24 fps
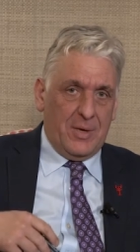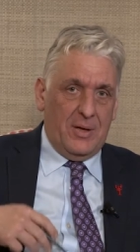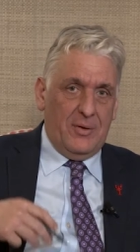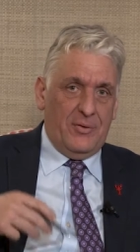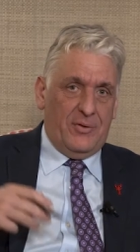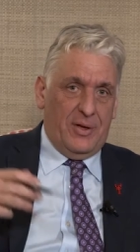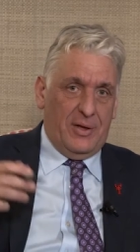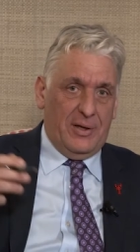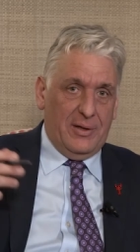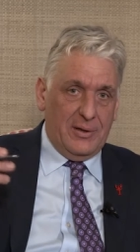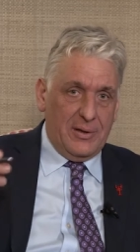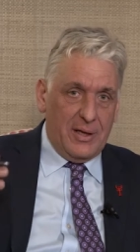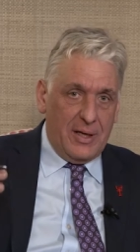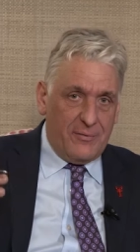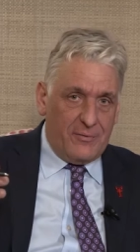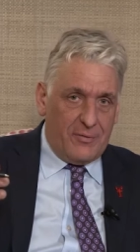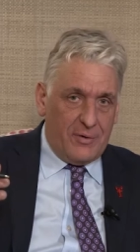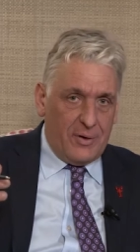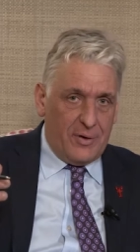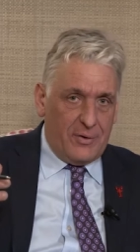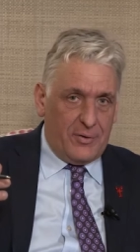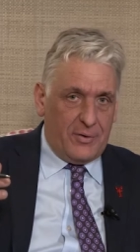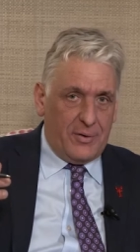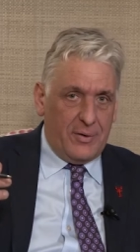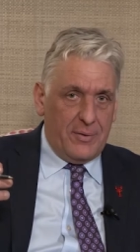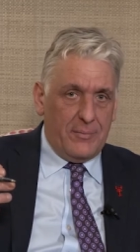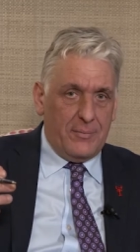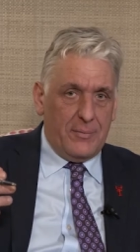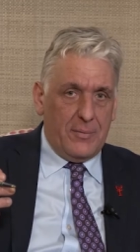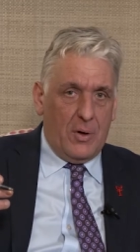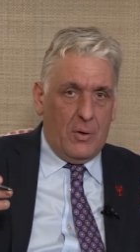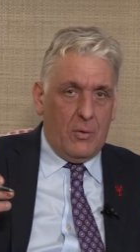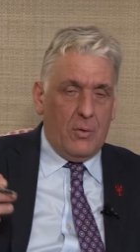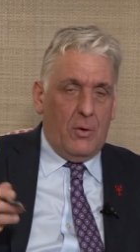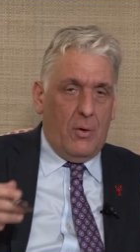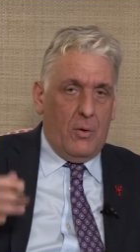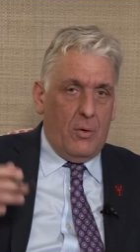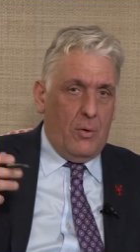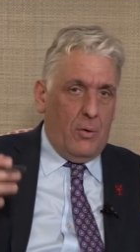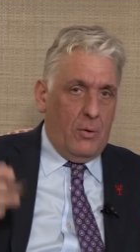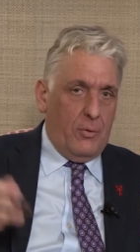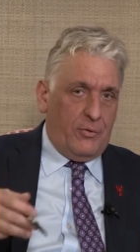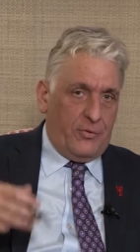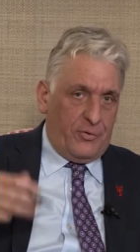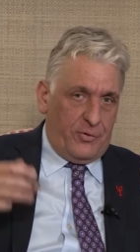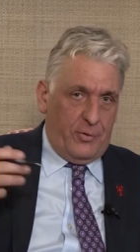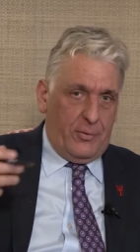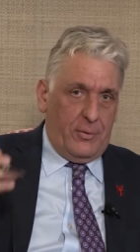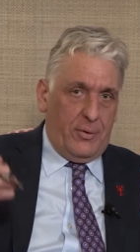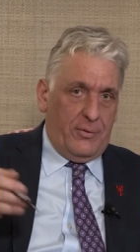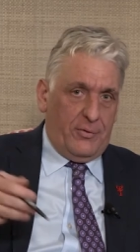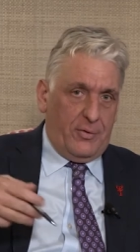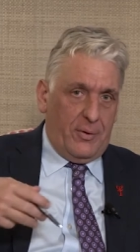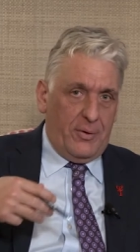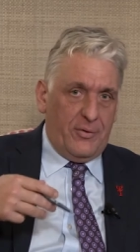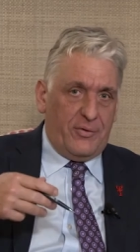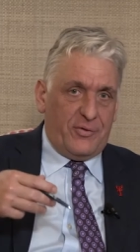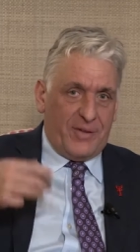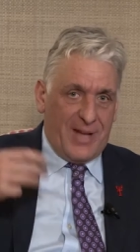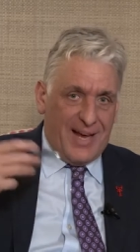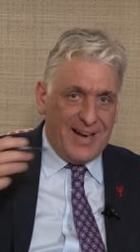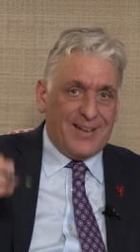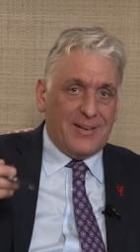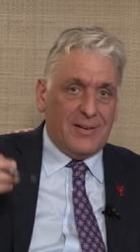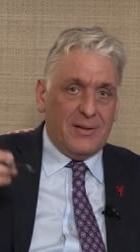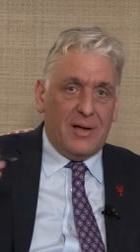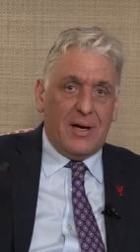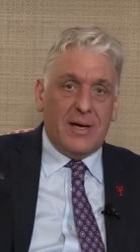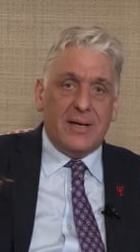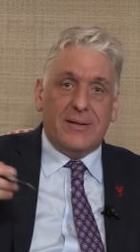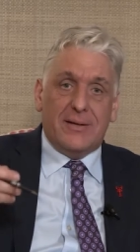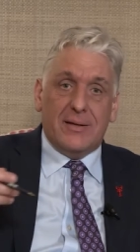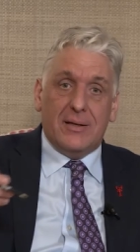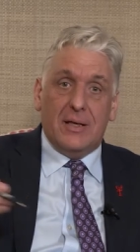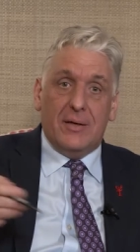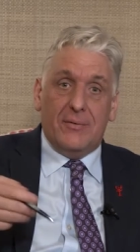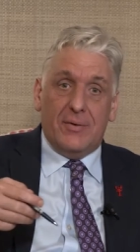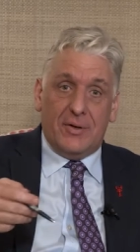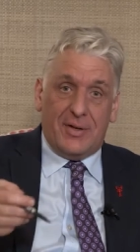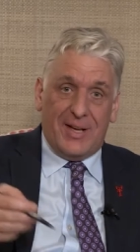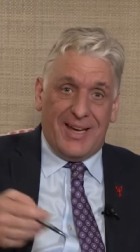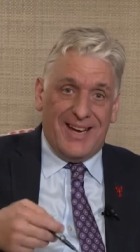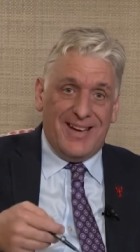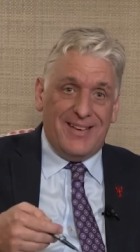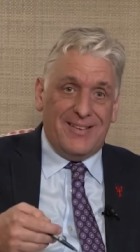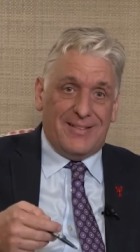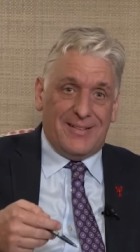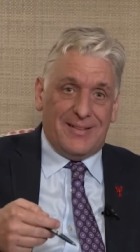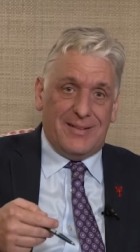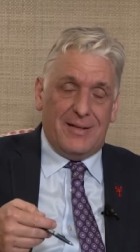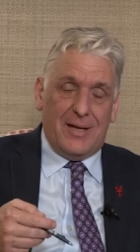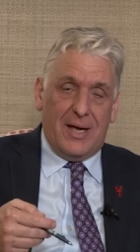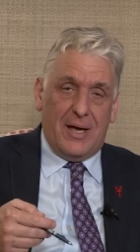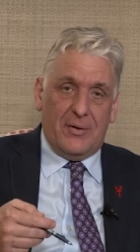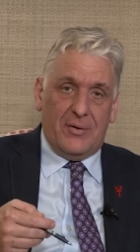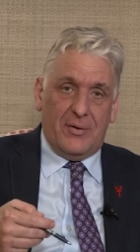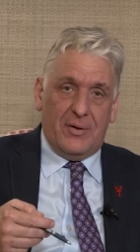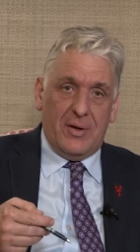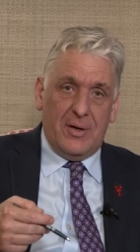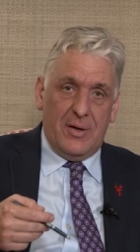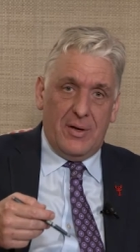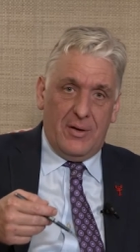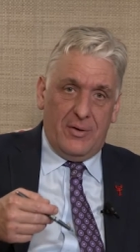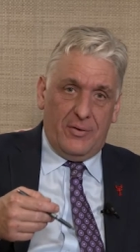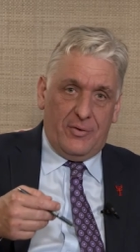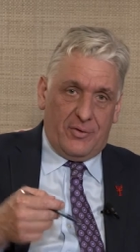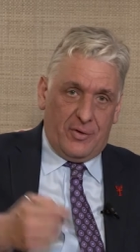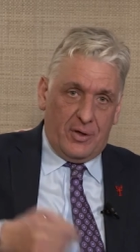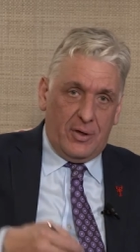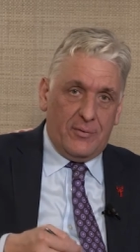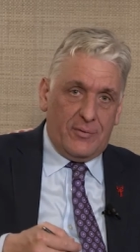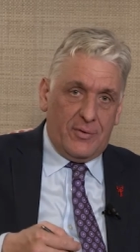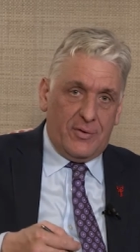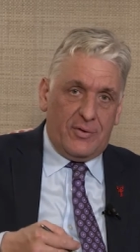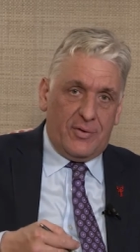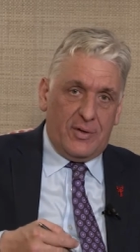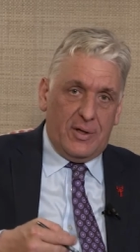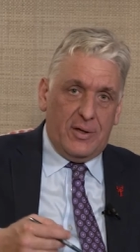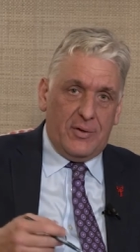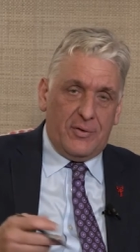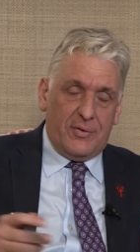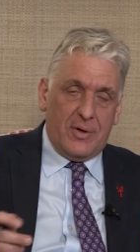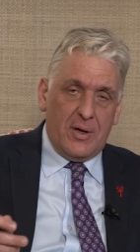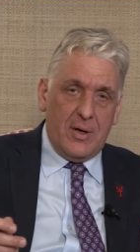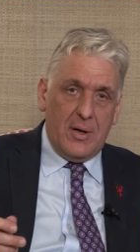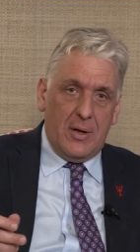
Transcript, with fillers: delivered or, or, or sorry, sorry, satellite delivered internet services